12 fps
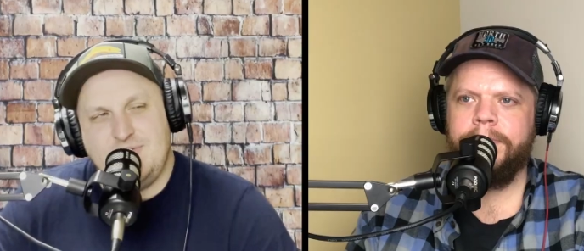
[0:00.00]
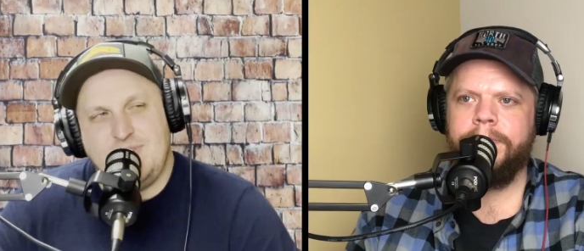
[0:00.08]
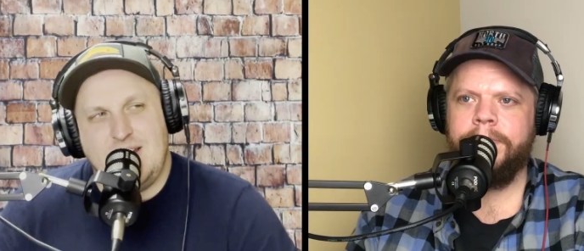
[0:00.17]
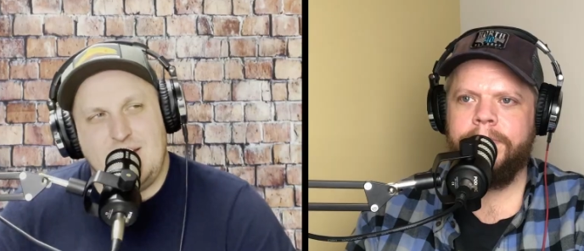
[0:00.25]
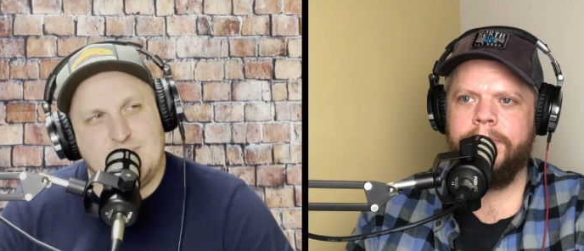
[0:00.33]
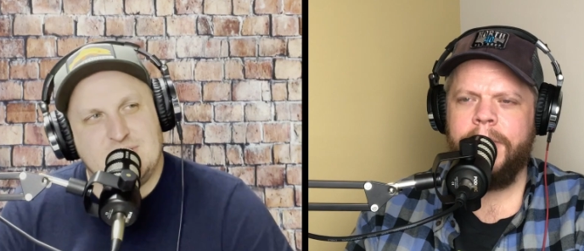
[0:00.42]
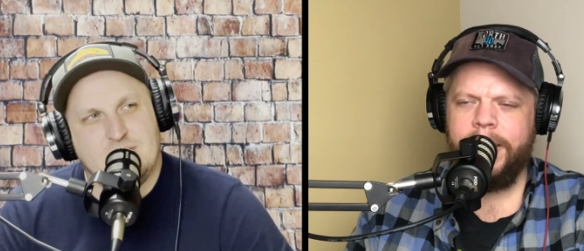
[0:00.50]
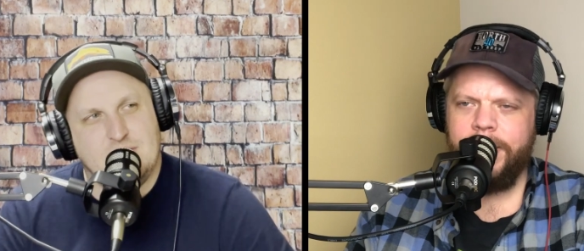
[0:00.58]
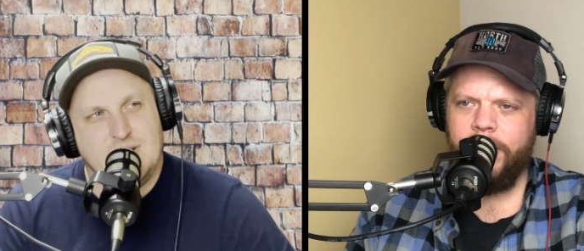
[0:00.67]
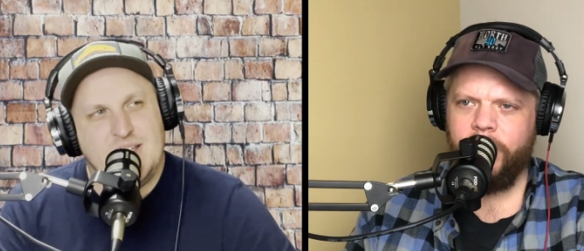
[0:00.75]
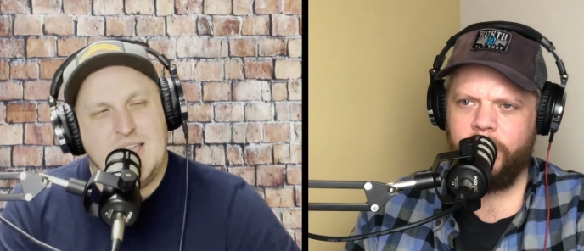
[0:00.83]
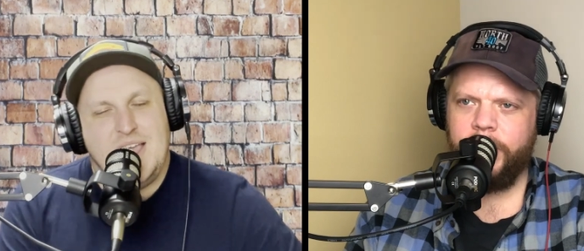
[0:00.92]
Speaker 1: fun
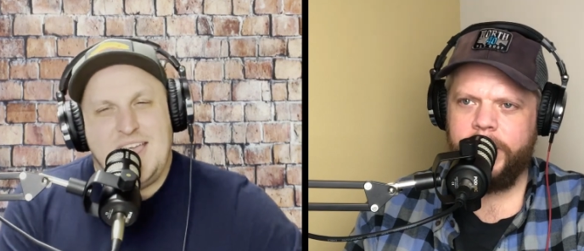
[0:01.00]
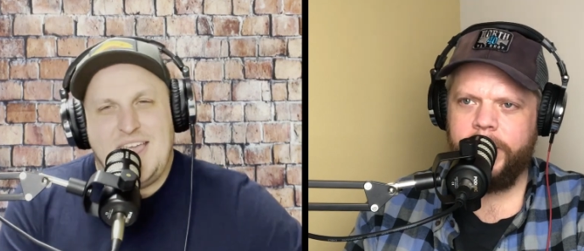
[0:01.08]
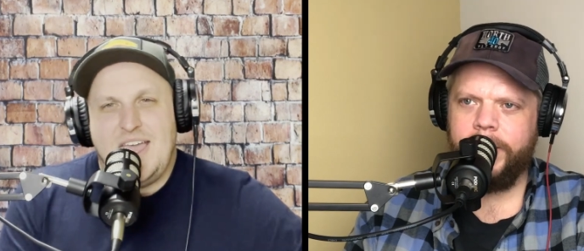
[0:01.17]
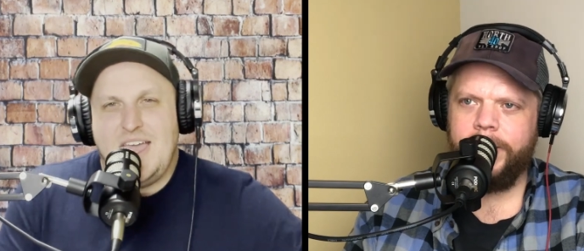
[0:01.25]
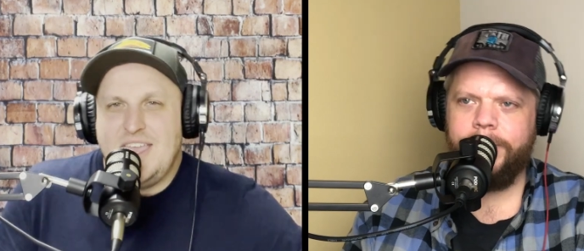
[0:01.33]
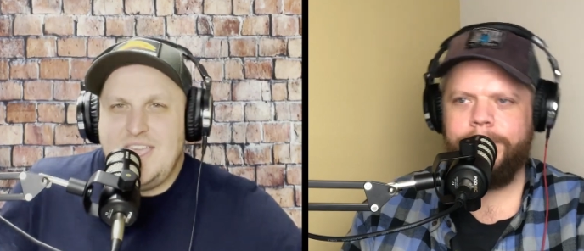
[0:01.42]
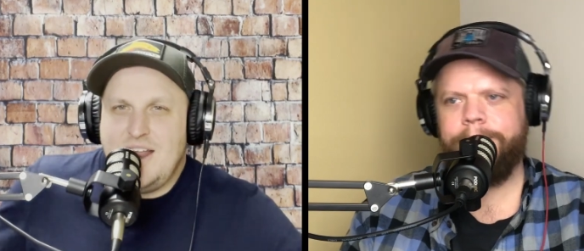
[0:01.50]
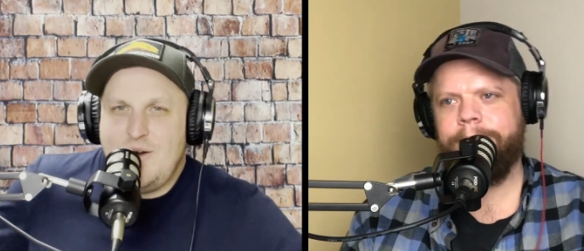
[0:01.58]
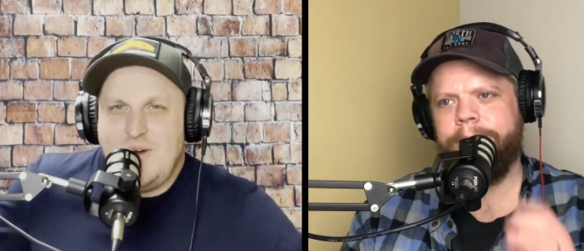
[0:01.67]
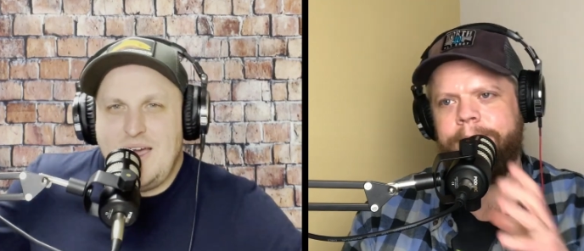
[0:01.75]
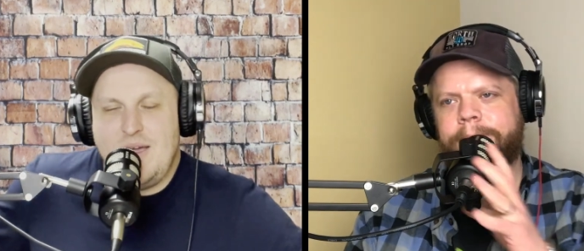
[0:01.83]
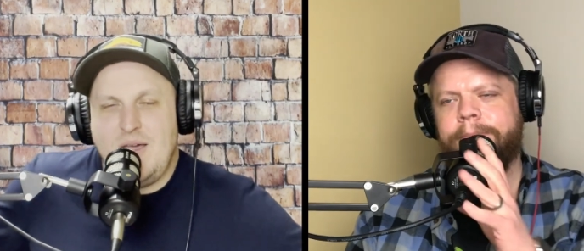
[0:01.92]
episode. It was pretty good. You
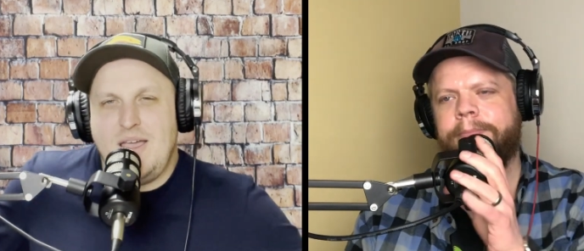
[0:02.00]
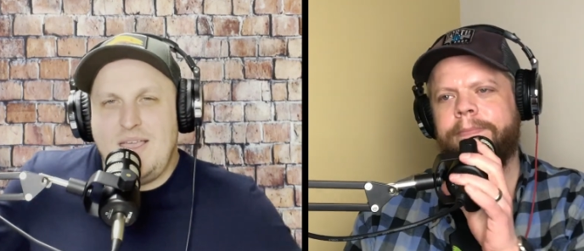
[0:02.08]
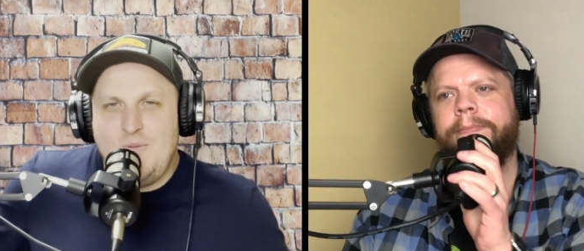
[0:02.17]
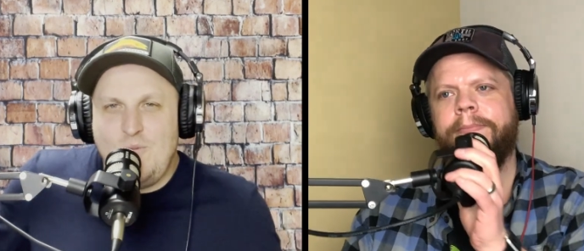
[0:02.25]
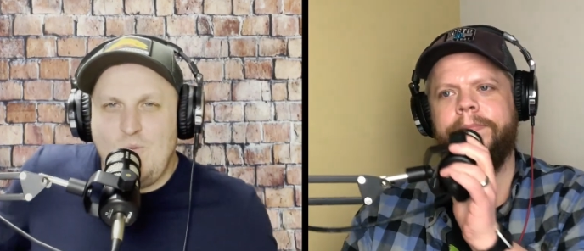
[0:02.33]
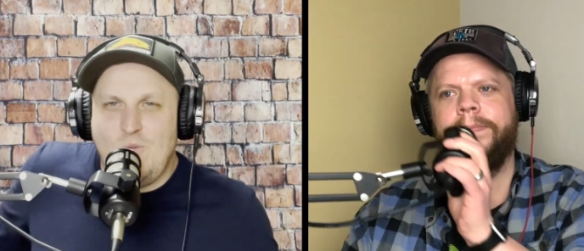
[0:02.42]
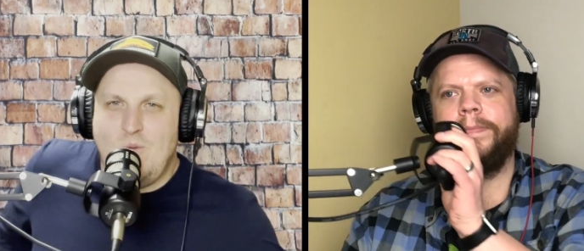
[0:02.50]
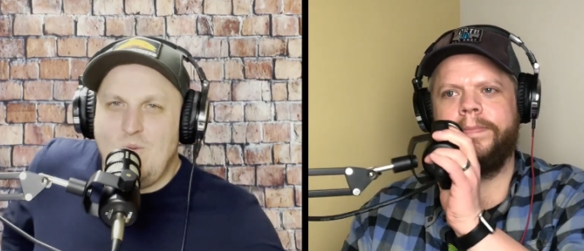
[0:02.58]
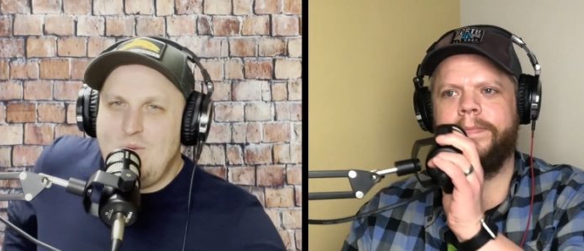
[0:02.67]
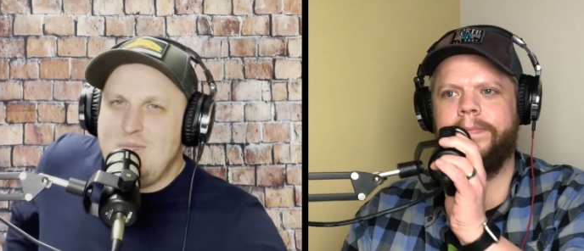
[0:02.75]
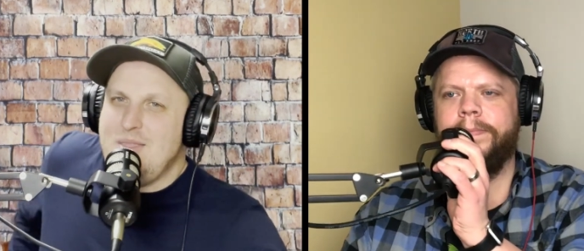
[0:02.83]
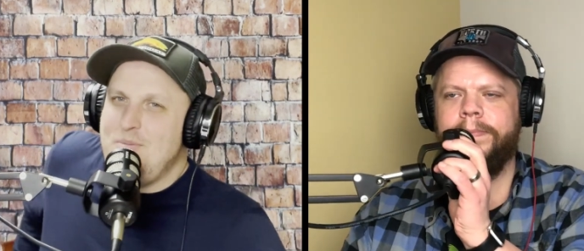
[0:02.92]
know,
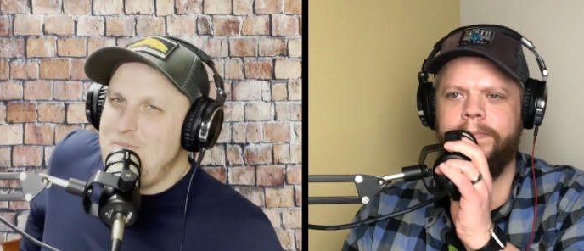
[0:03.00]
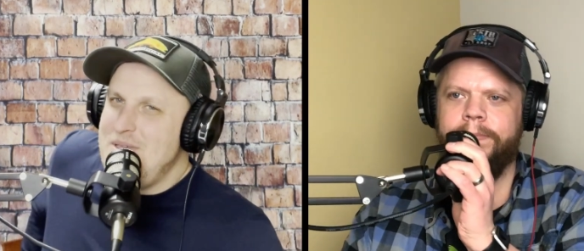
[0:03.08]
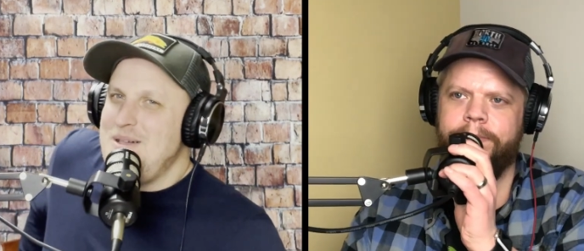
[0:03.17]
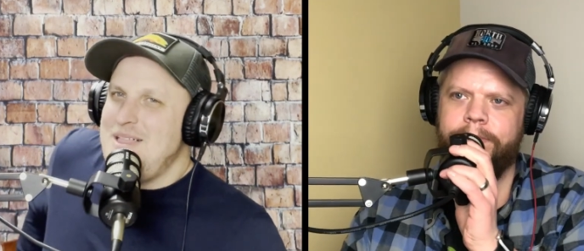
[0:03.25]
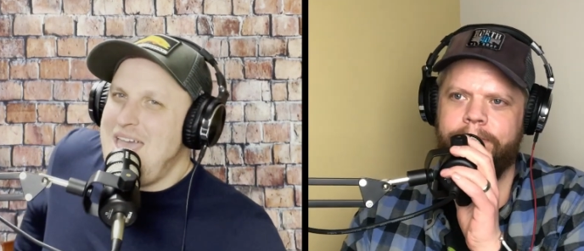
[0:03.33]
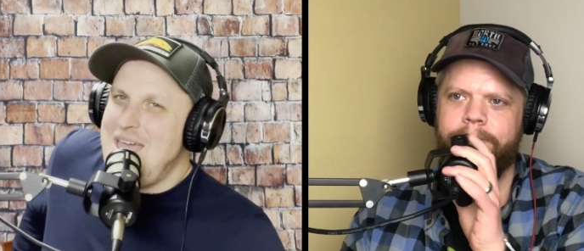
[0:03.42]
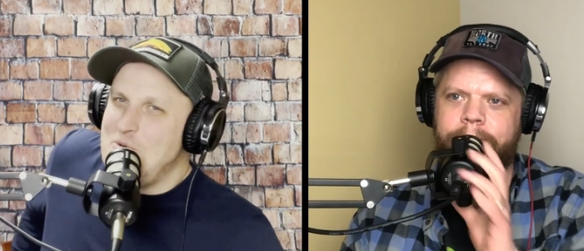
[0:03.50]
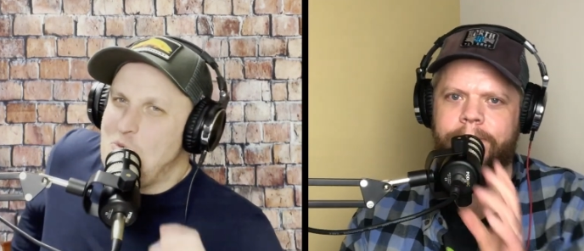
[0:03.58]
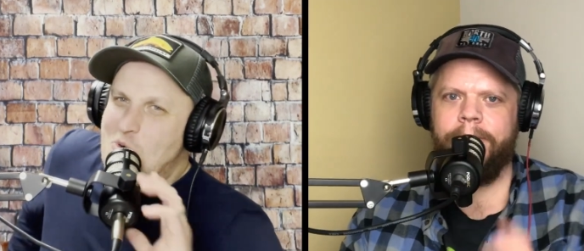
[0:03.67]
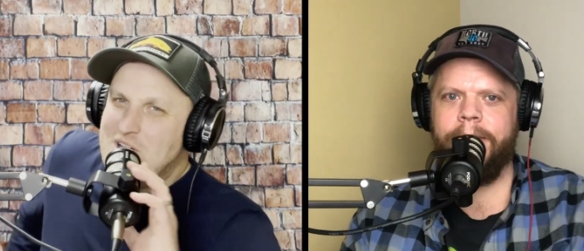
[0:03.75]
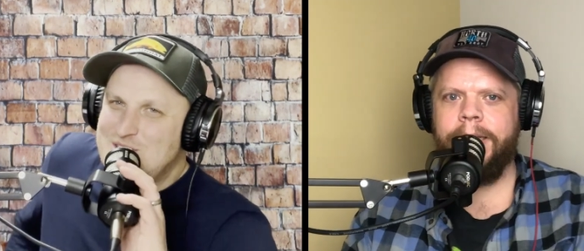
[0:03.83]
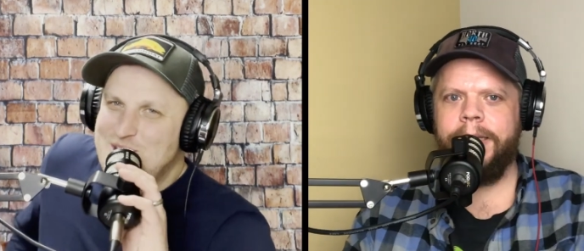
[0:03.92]
Bill had
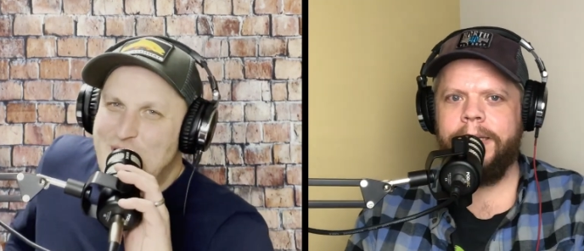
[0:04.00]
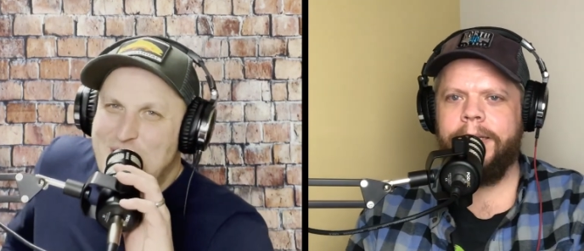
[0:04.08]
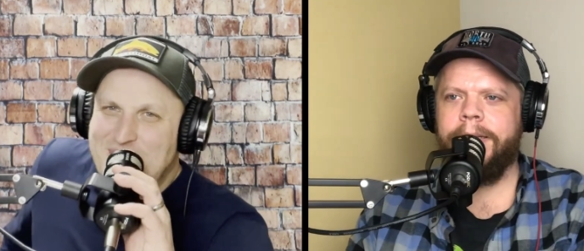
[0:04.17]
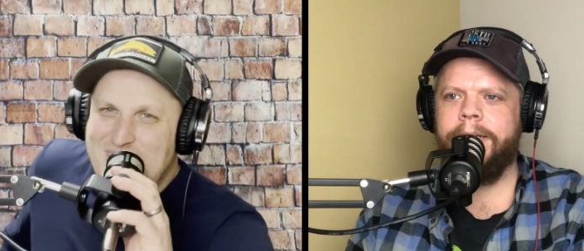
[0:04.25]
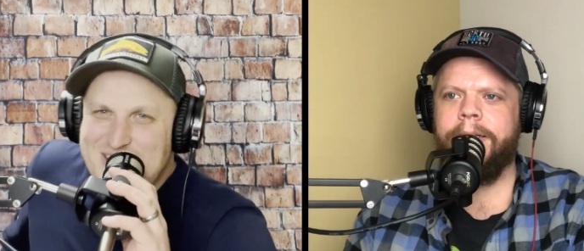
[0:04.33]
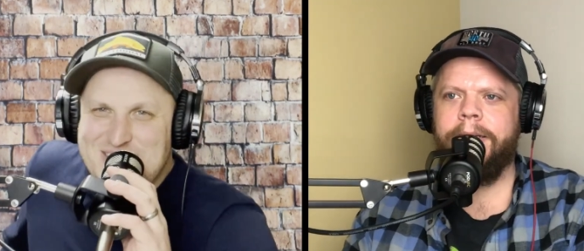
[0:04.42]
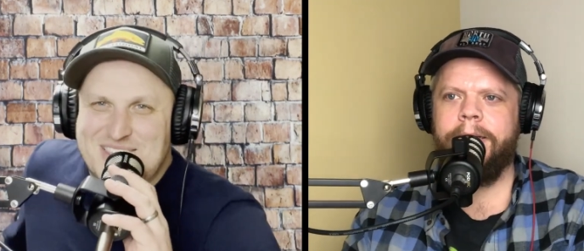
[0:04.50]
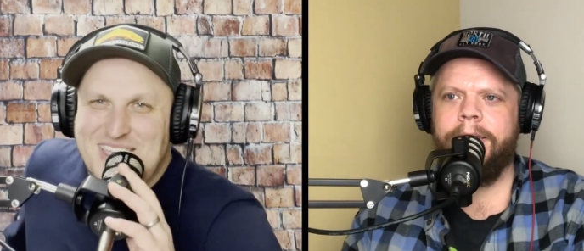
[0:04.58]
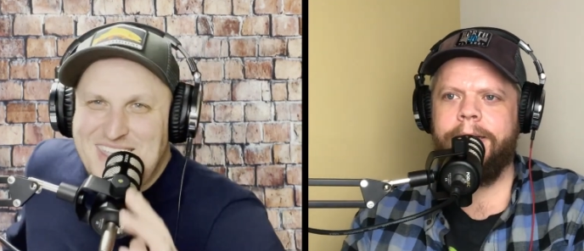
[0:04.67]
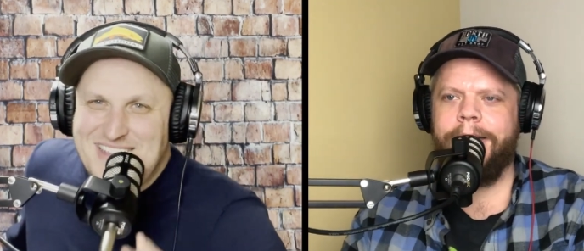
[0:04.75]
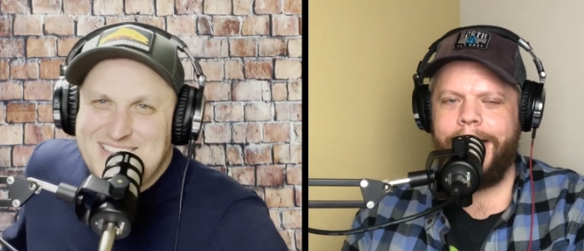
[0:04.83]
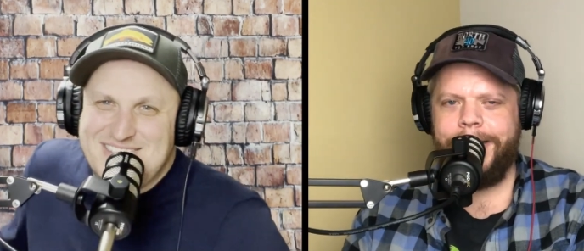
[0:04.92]
one talking
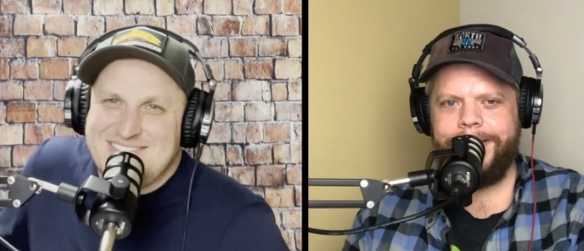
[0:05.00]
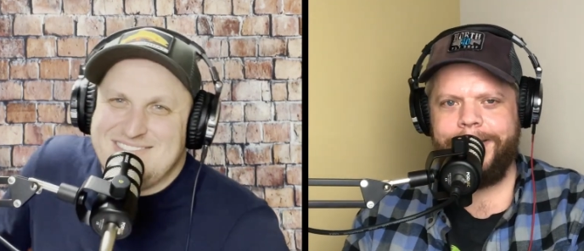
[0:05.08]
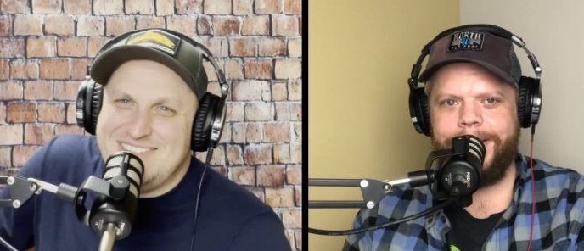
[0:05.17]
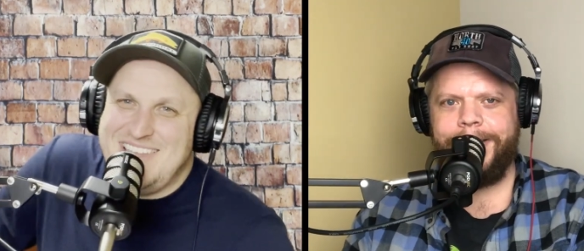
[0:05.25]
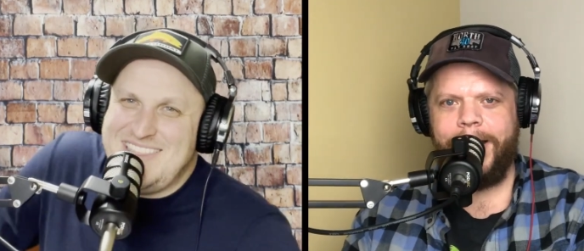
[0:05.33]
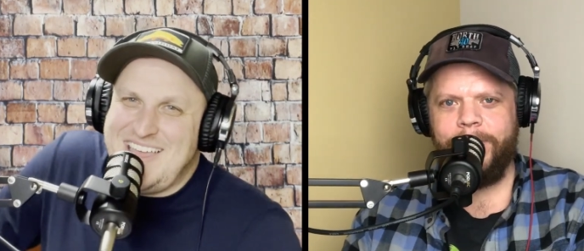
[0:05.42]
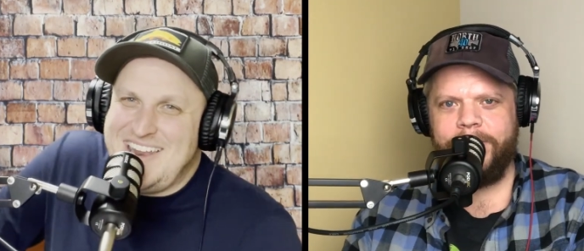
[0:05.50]
scene. I did. I was